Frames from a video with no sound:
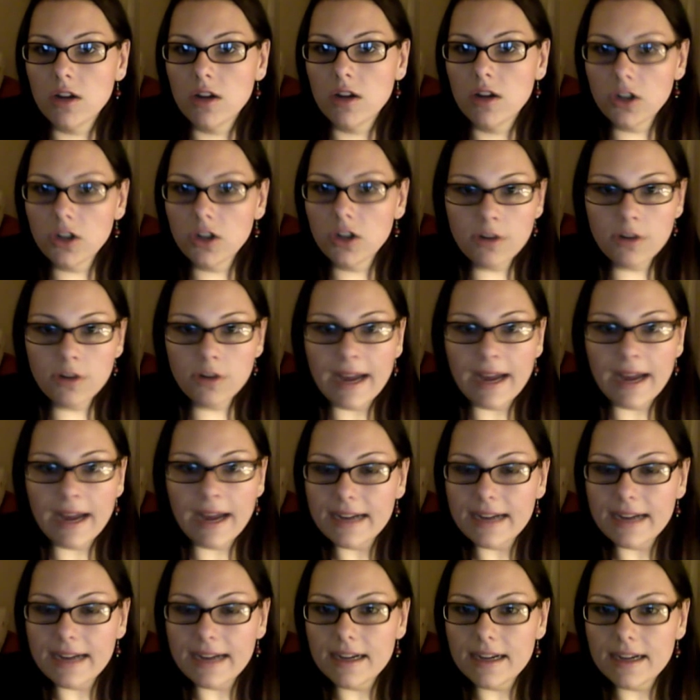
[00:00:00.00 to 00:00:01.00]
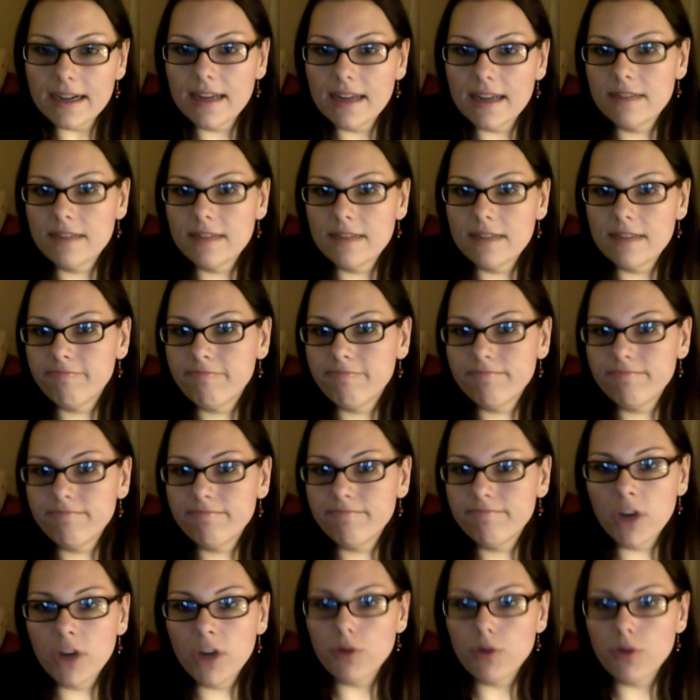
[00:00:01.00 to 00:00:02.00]
Good or bad,
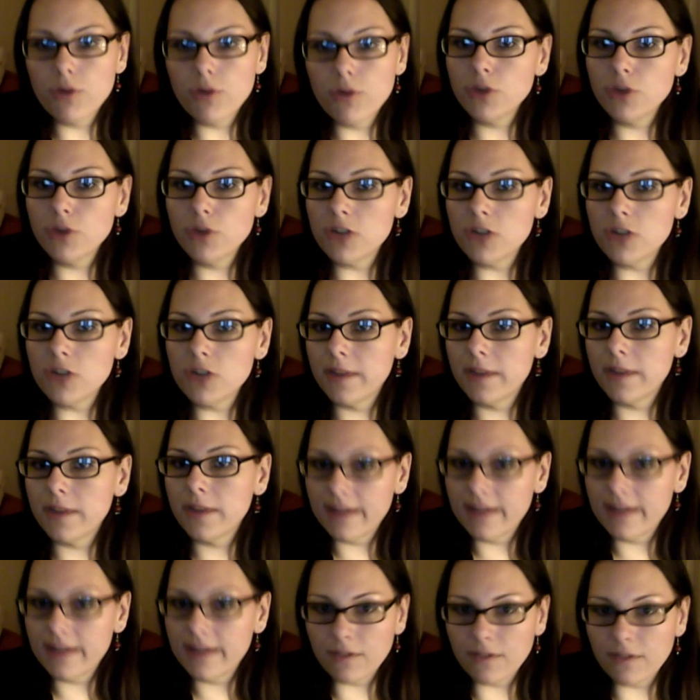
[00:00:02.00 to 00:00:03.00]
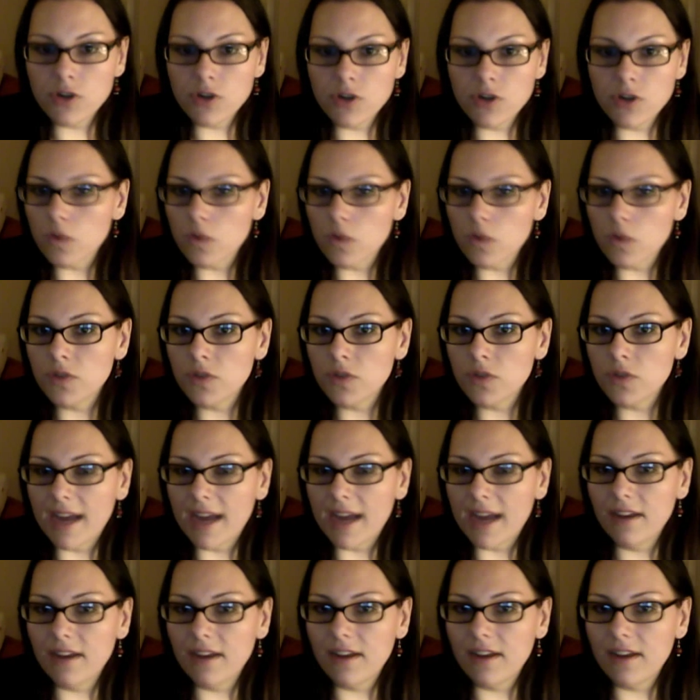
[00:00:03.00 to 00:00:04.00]
no judgment if you don't do
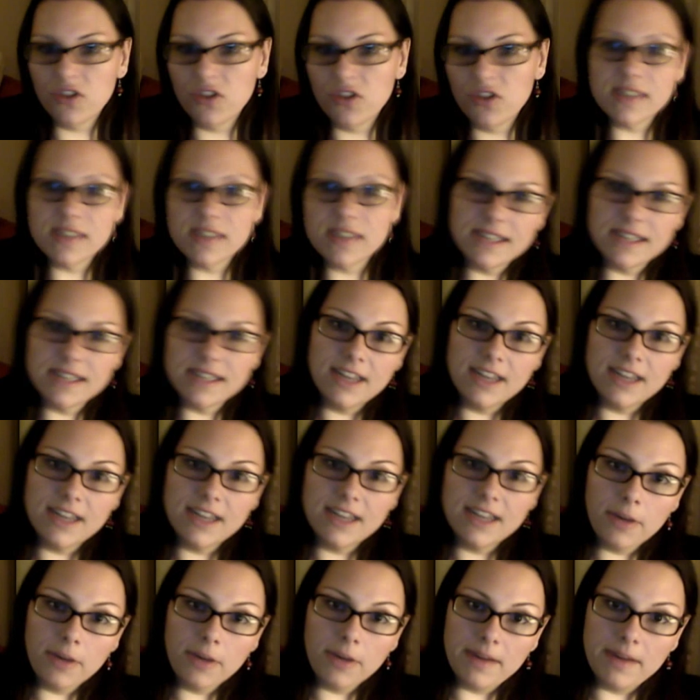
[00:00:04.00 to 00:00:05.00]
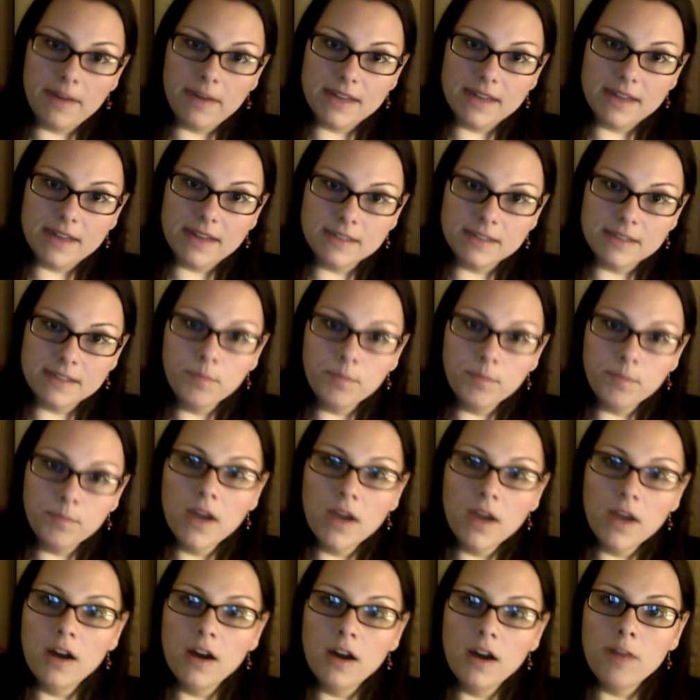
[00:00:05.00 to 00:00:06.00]
that, if you decide to take your pain medicine.
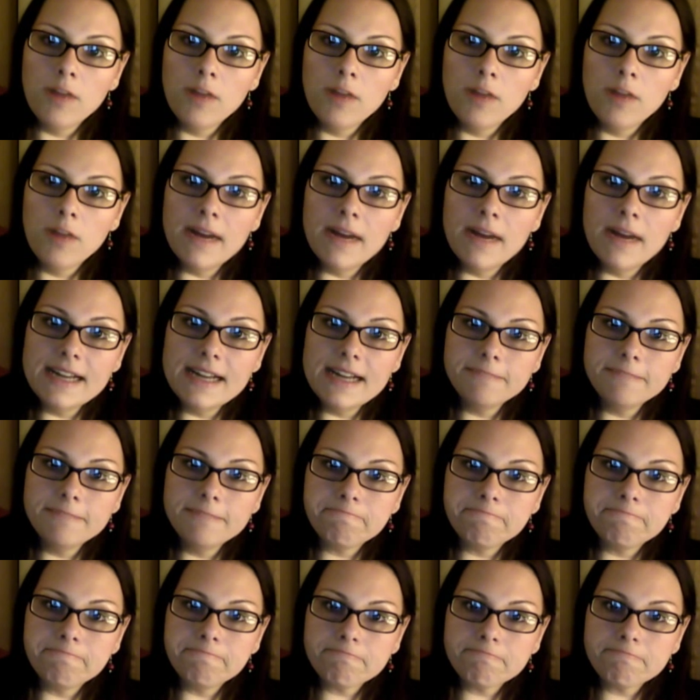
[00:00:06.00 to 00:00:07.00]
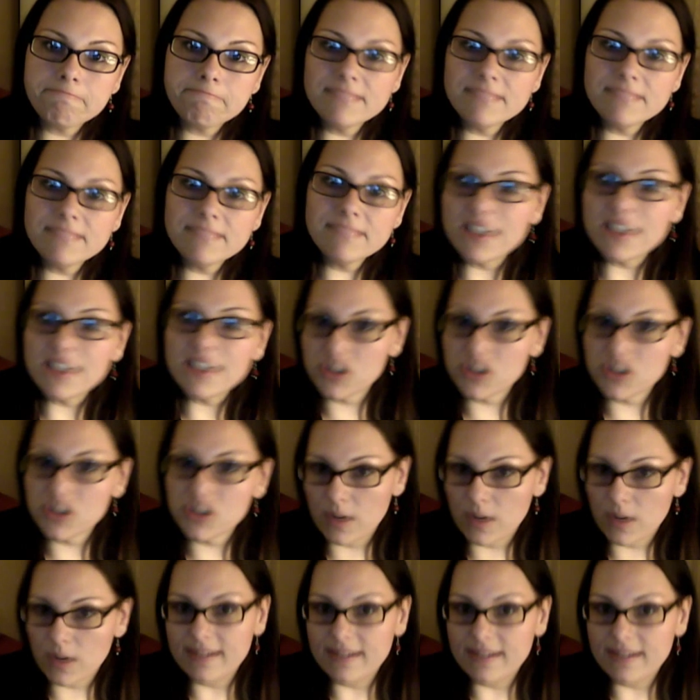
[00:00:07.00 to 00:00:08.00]
But that's just
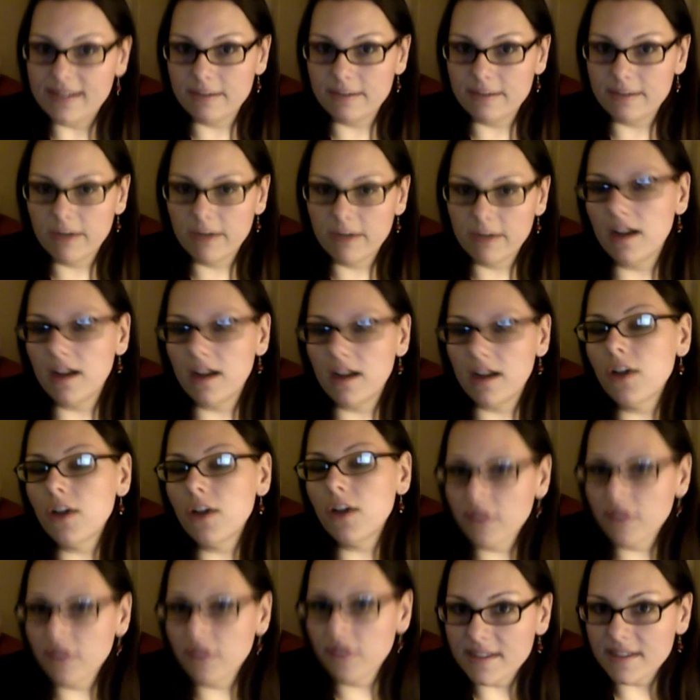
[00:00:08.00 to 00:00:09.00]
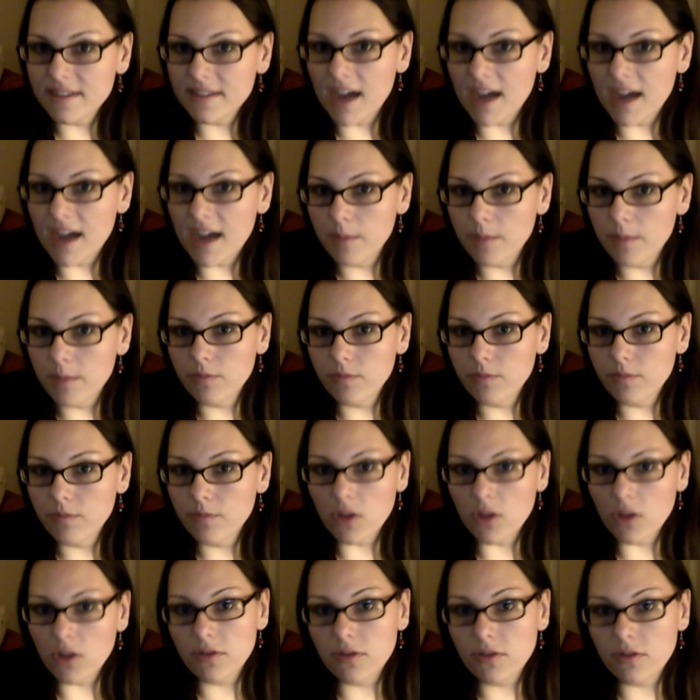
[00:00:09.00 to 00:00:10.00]
what I did. Other than the time
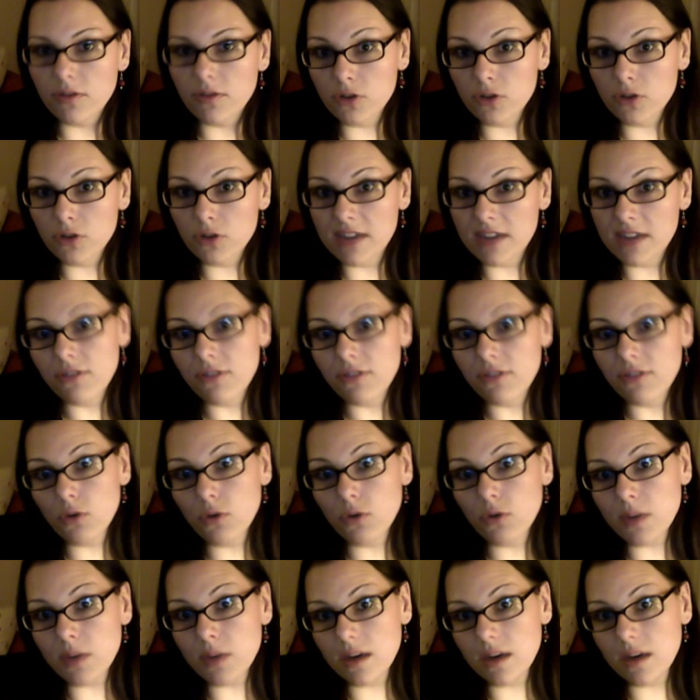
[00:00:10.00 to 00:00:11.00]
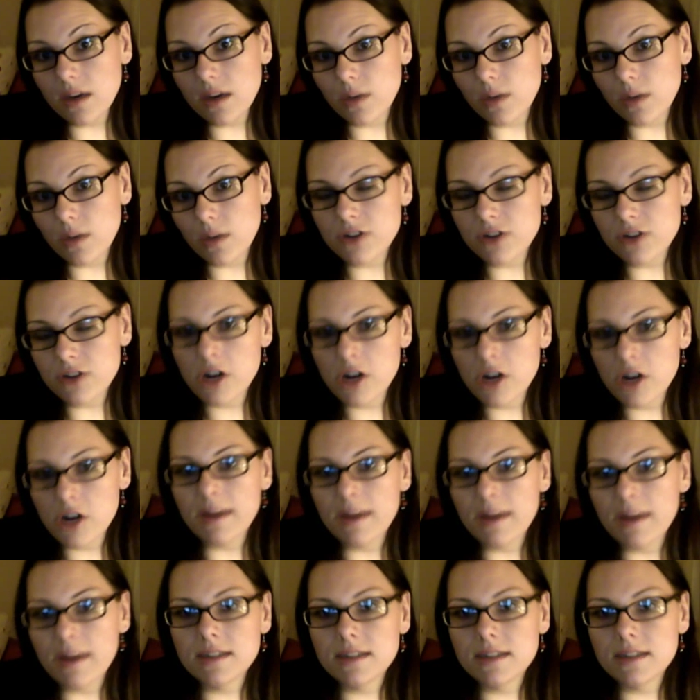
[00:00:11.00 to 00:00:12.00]
on the first day of the 4th week when I tried to go
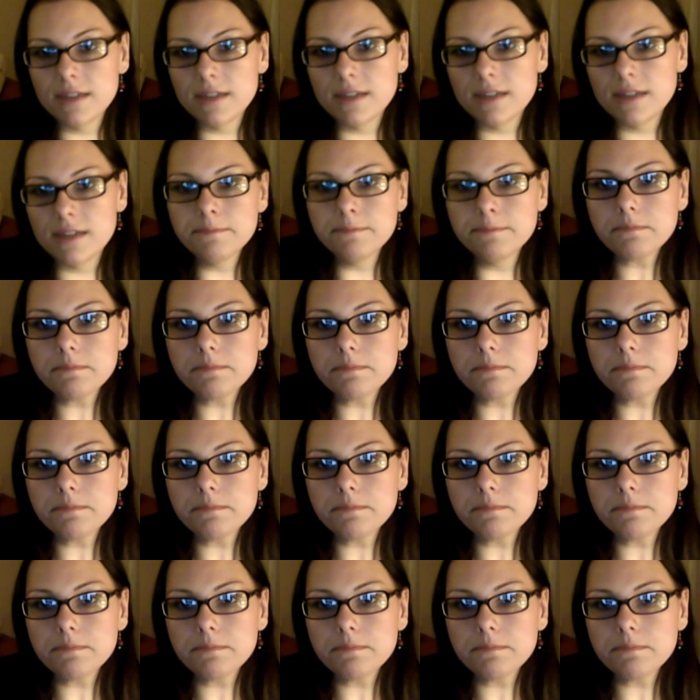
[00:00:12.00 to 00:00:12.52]
back to